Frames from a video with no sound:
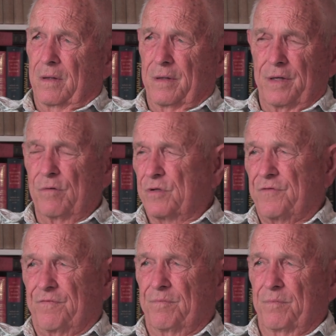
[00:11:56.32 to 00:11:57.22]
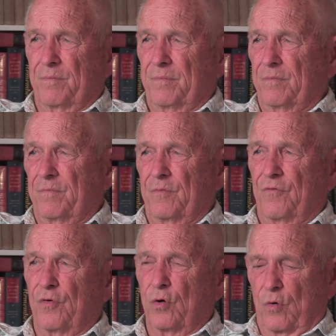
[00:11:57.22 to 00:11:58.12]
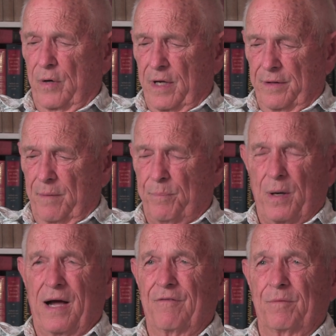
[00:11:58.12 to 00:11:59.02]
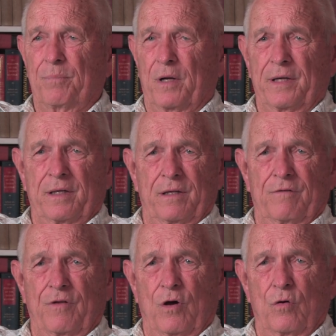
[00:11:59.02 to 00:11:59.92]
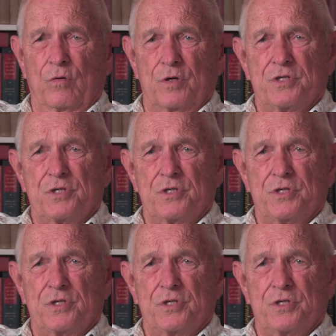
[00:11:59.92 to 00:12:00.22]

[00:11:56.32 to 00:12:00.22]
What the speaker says: he flew around the private plane of the owner.